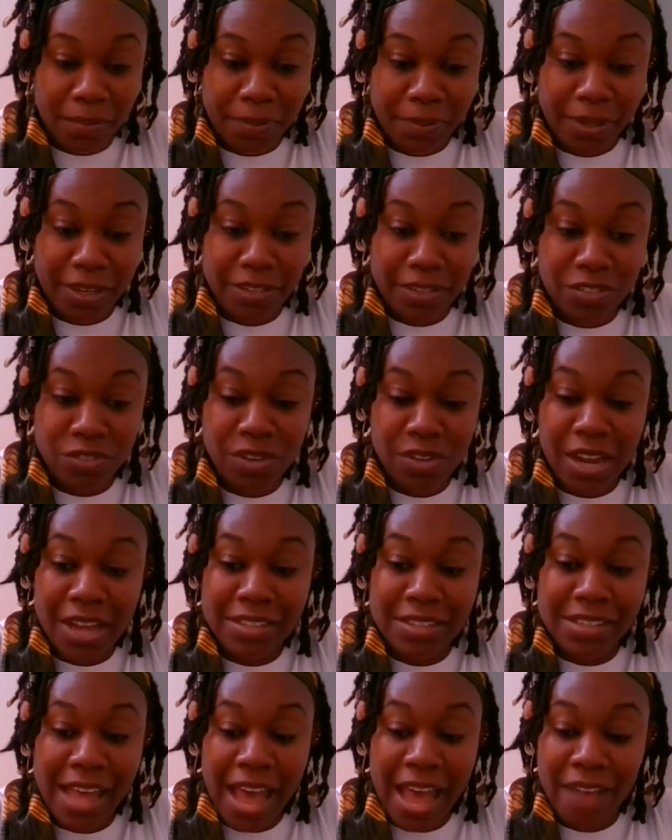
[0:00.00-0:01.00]
Because you
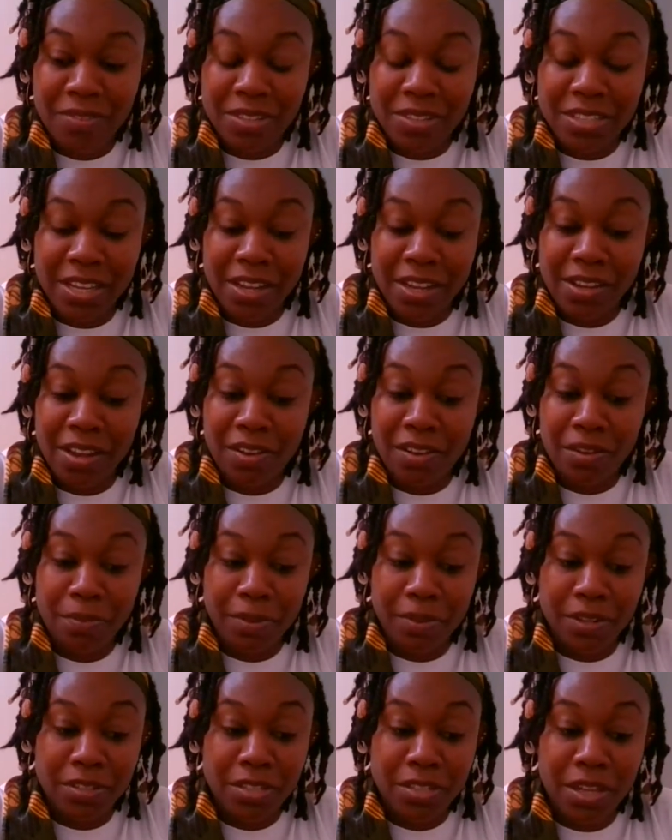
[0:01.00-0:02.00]
guys have to take
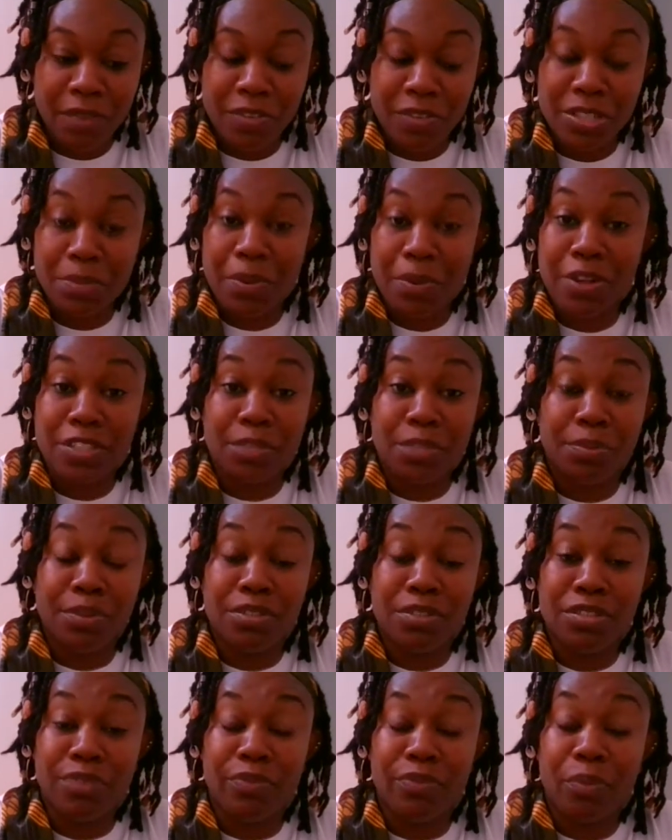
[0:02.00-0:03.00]
accountability and
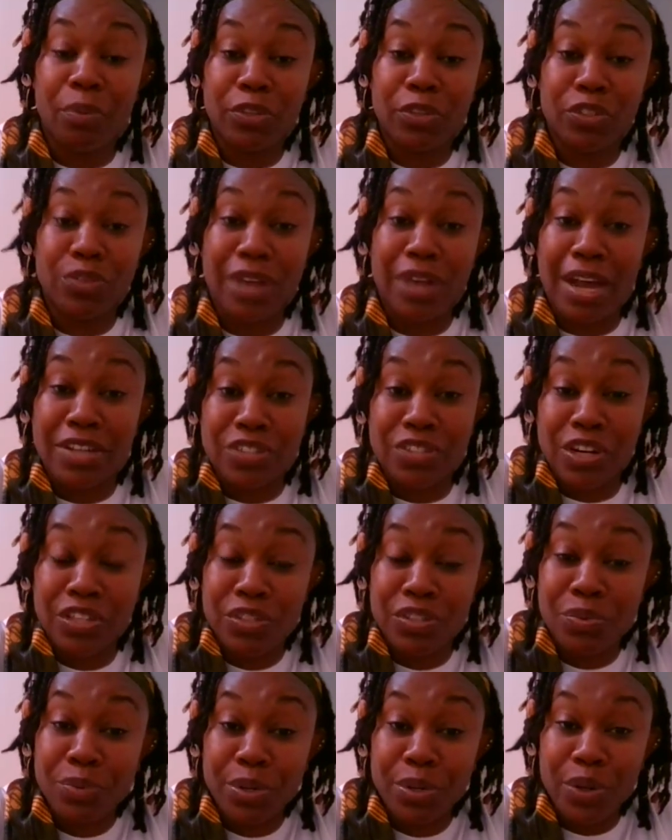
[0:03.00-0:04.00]
responsibility for what you guys are
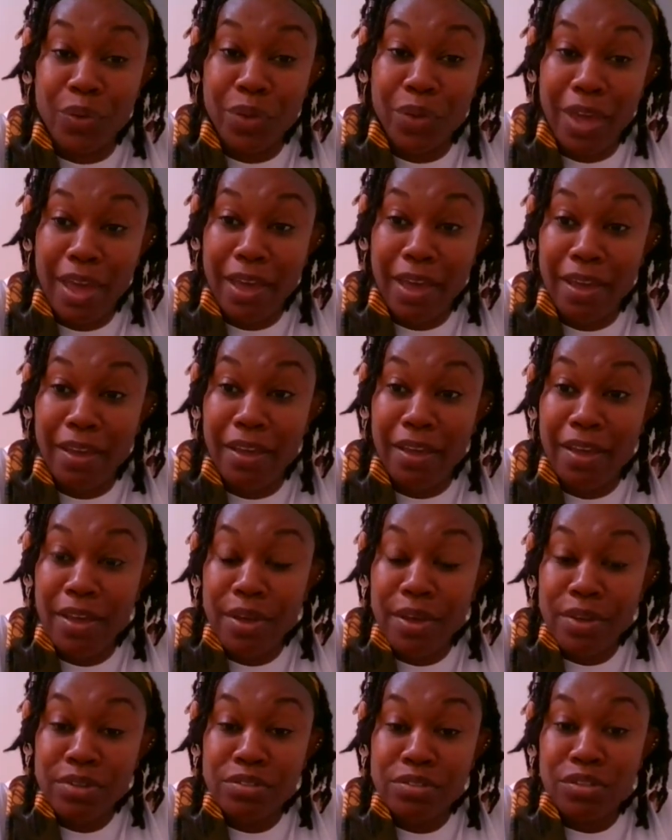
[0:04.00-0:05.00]
doing, okay?
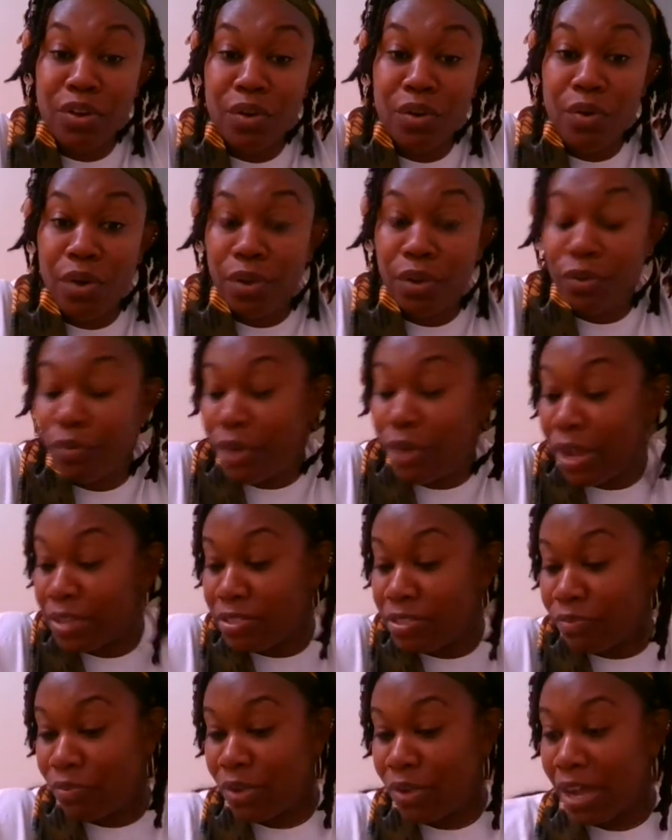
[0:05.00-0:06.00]
So you
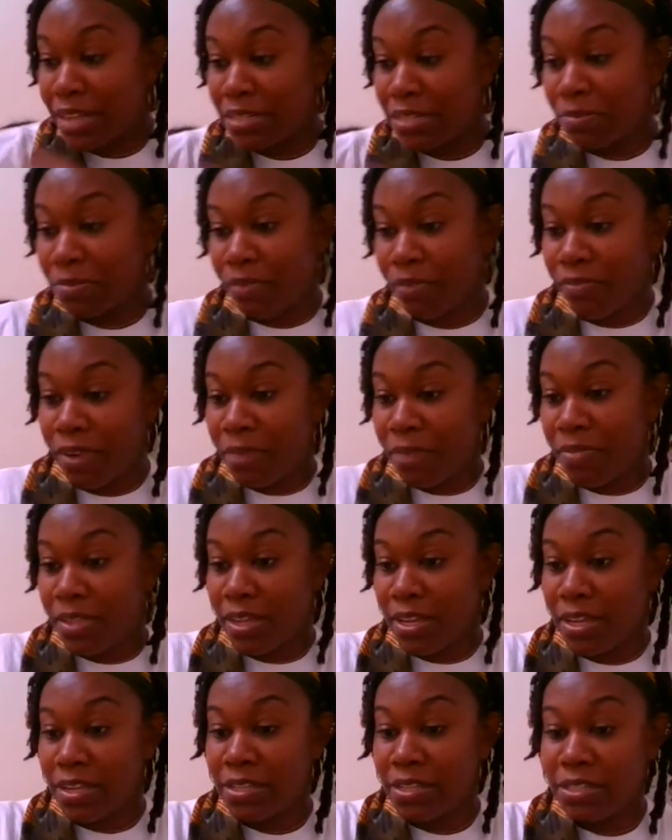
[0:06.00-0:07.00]
guys, if you got something from
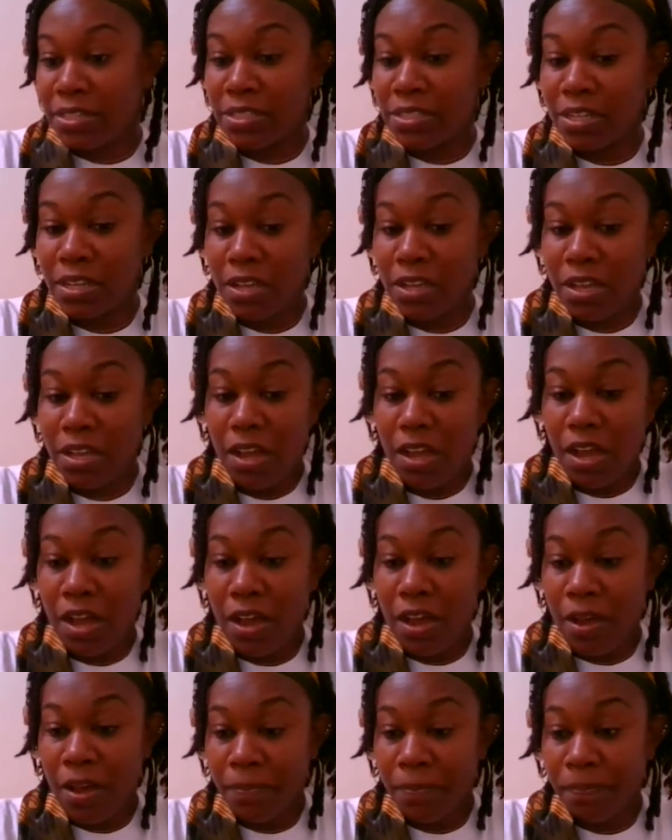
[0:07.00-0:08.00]
this,
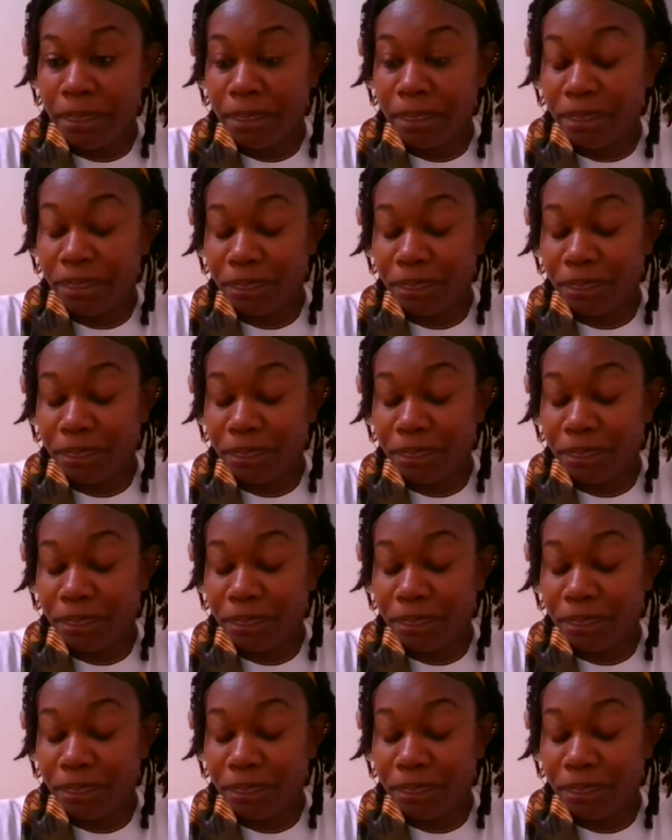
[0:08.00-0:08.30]
grab